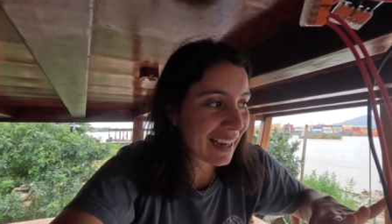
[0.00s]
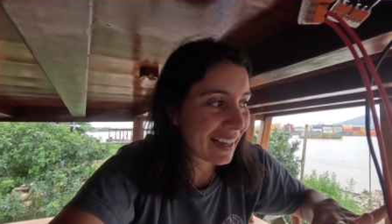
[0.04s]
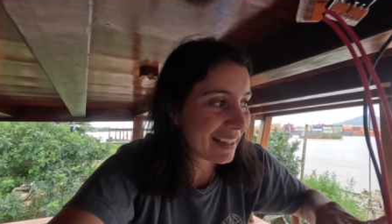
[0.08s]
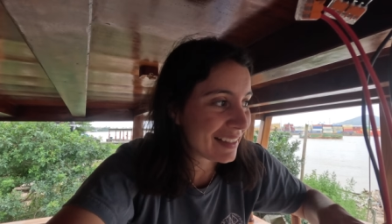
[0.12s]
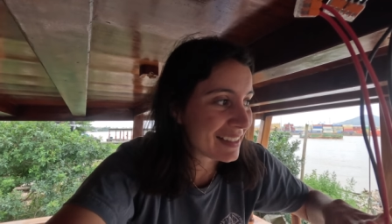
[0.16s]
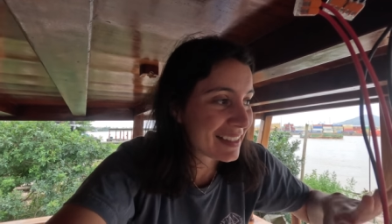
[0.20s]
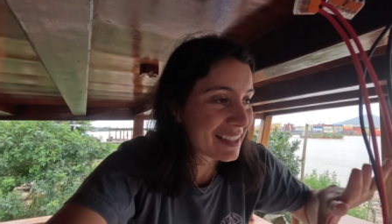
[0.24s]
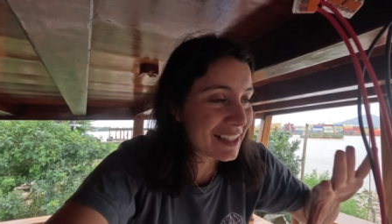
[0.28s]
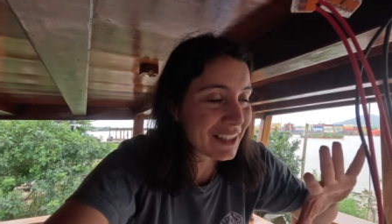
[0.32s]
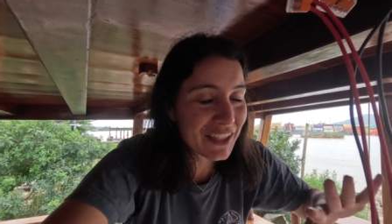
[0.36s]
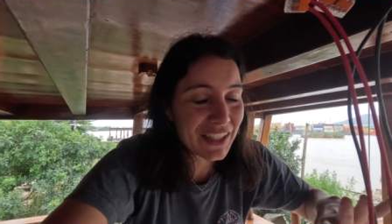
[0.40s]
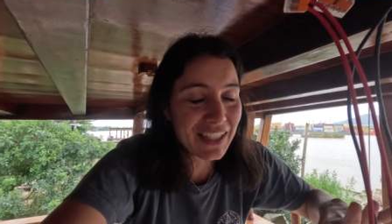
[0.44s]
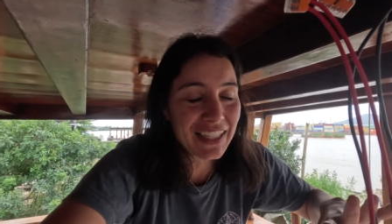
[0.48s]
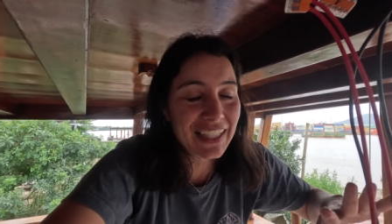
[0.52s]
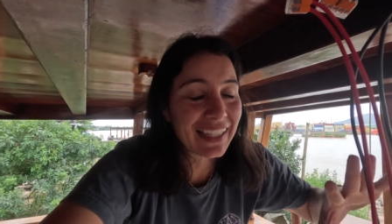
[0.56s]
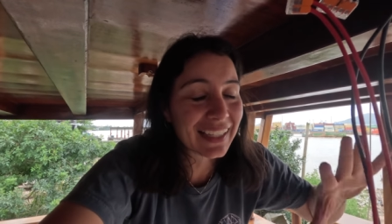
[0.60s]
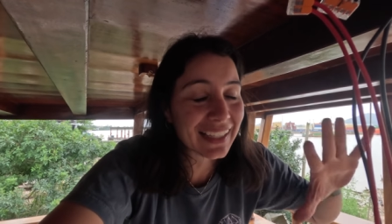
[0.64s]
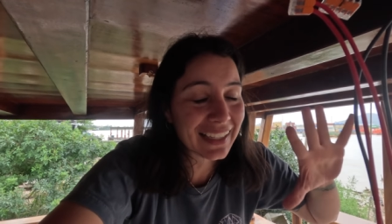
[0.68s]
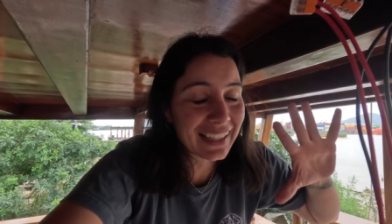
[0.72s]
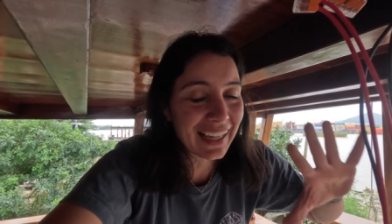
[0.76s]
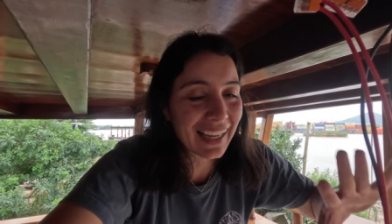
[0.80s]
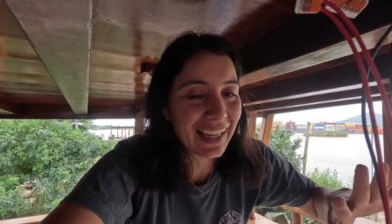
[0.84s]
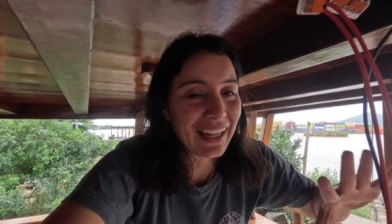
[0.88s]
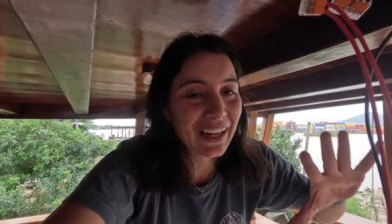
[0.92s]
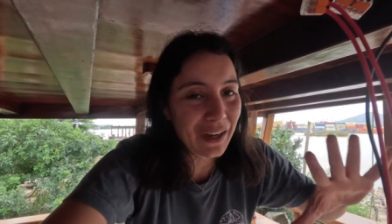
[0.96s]
I seriously
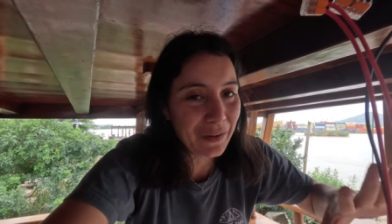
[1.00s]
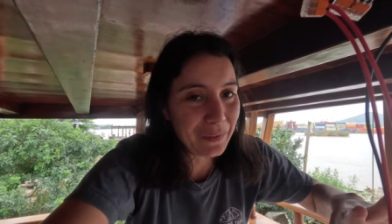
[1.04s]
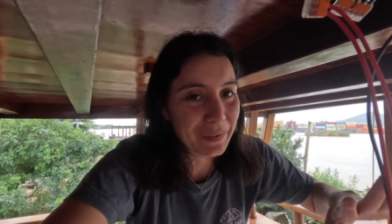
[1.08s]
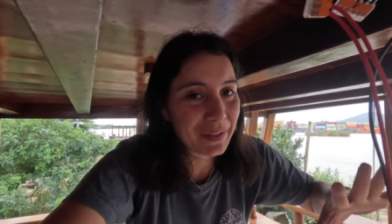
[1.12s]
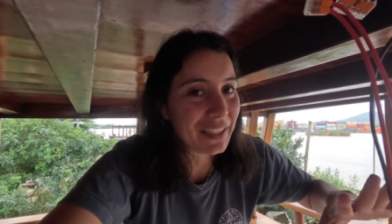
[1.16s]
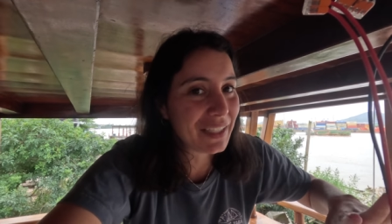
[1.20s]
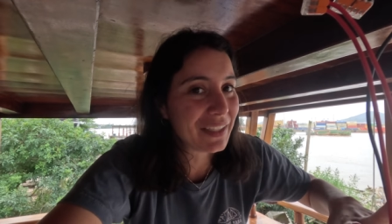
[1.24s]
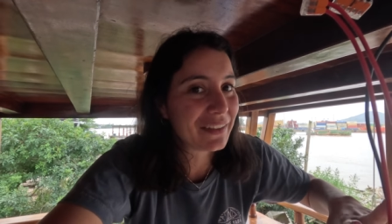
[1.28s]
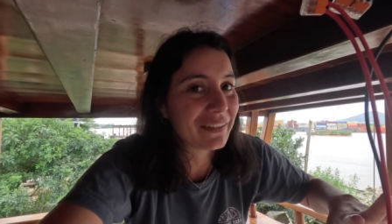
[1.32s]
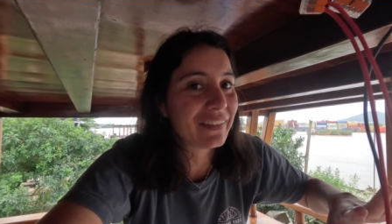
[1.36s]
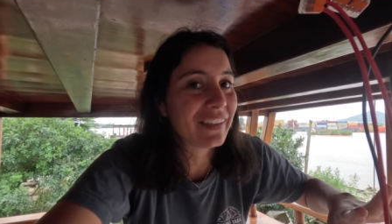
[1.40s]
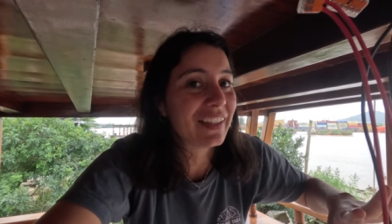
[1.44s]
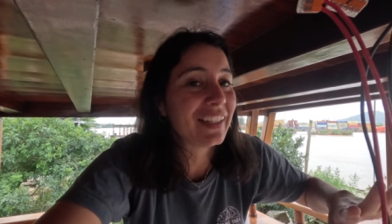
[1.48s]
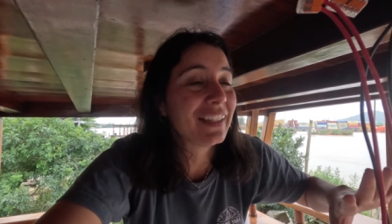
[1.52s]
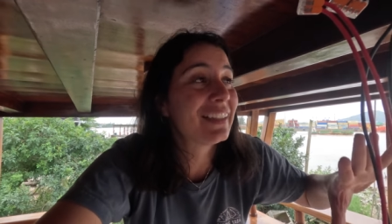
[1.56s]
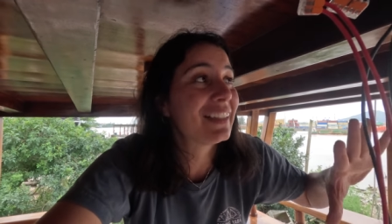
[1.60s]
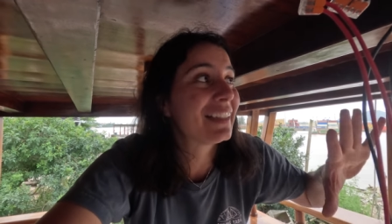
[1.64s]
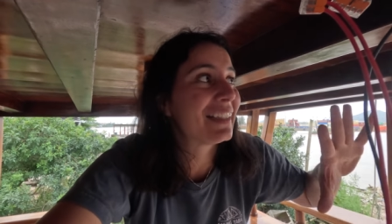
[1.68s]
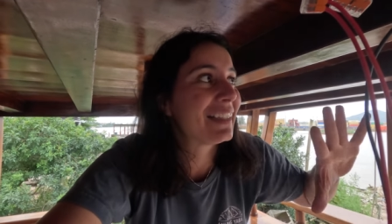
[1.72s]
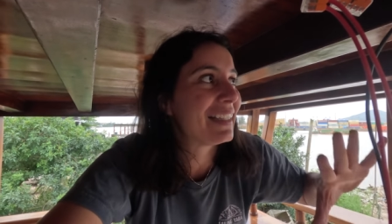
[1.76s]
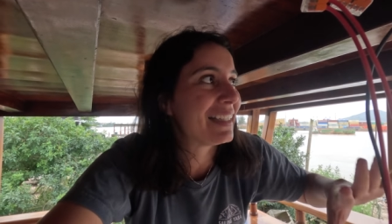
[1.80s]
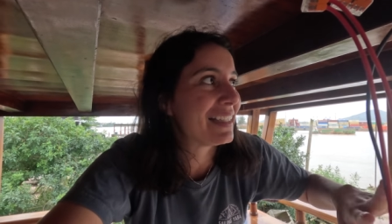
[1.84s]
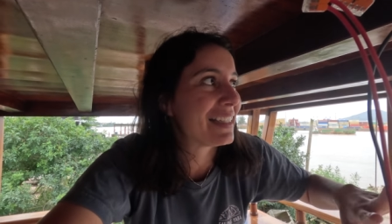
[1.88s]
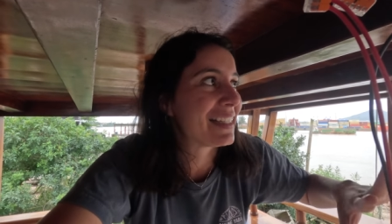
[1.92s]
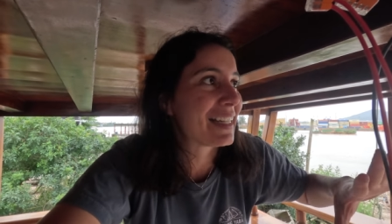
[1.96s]
cannot believe it.
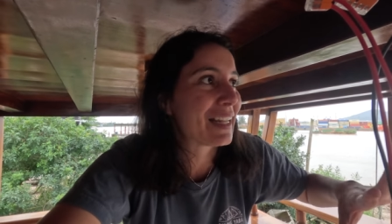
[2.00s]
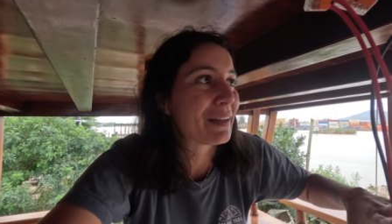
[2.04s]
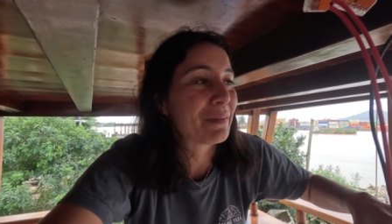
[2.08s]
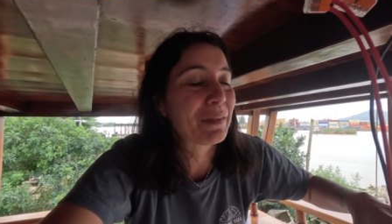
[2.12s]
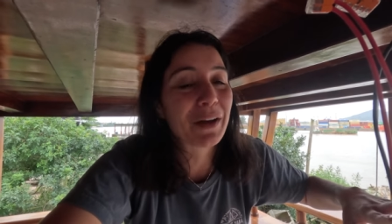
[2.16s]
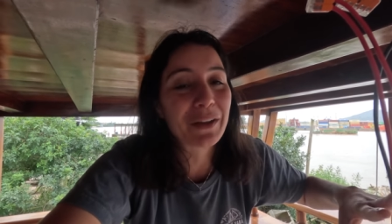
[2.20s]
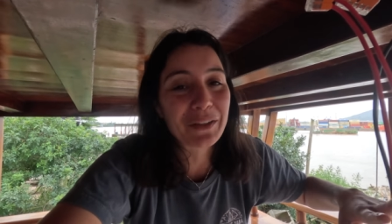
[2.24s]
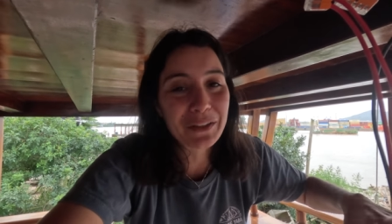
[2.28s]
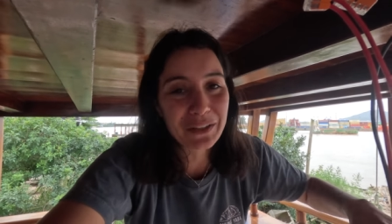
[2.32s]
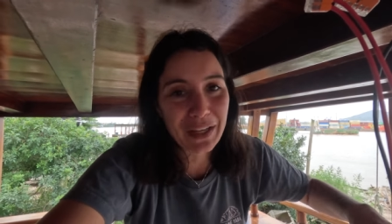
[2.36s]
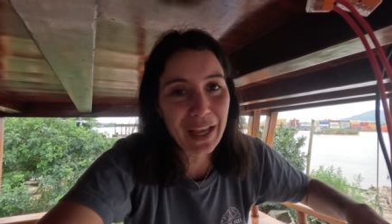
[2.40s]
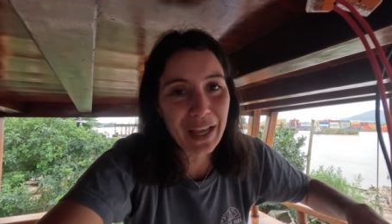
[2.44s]
This is about to